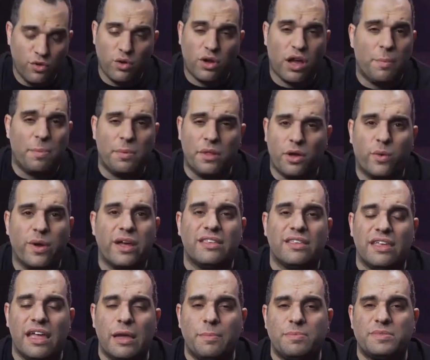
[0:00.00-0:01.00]
a couple of quick
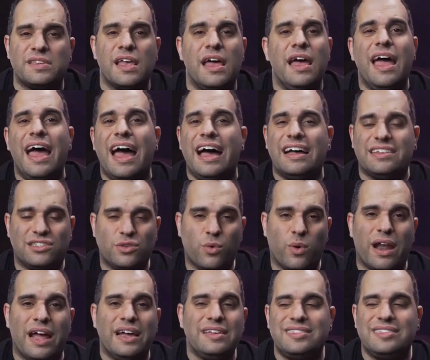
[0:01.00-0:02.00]
tips as to
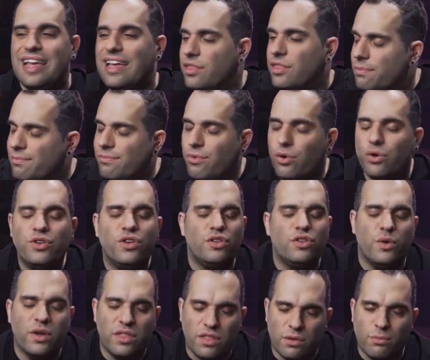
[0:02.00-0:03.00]
what I say, and the more you
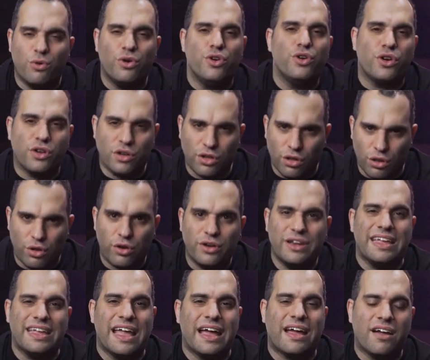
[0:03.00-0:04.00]
do it, the more you're going to learn
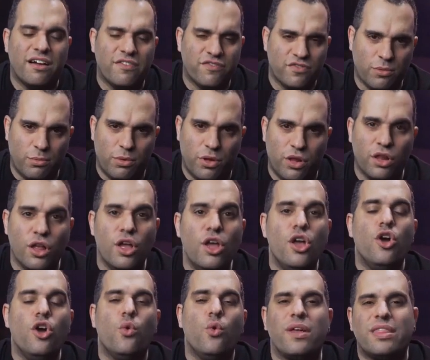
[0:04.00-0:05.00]
and get comfortable
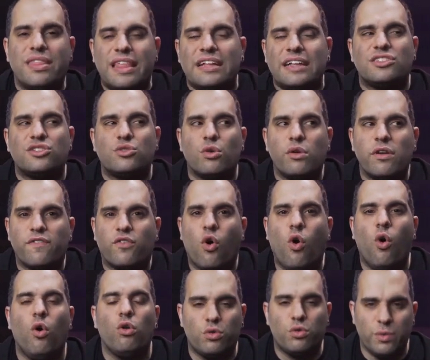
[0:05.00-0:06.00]
with that sort of
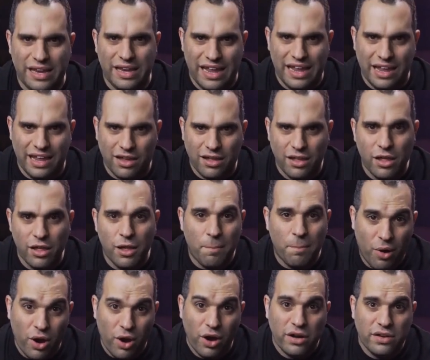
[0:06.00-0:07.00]
cold reading
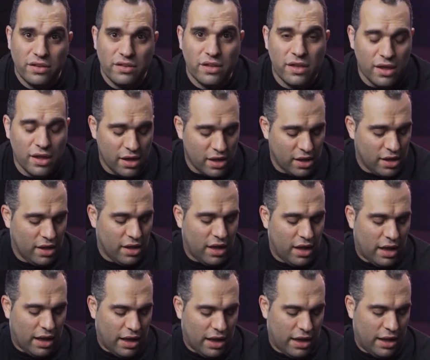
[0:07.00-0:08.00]
part.
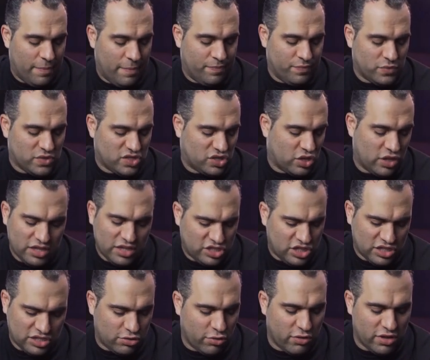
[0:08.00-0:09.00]
So let's
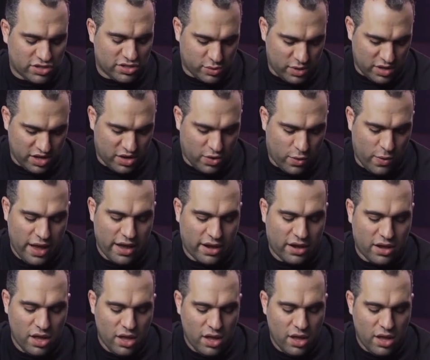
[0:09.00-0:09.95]
just do this really quick.